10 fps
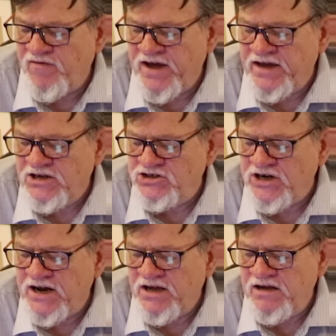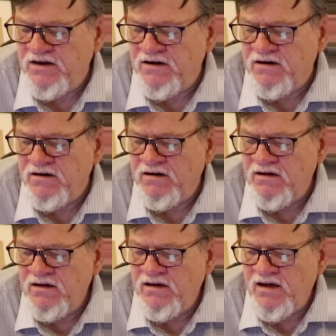if I can check
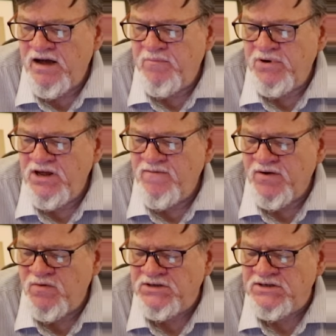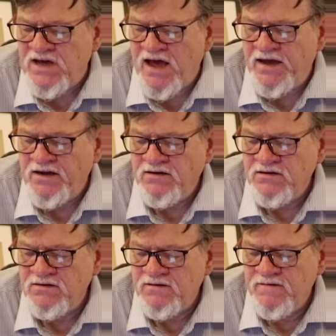here, I believe it was signed.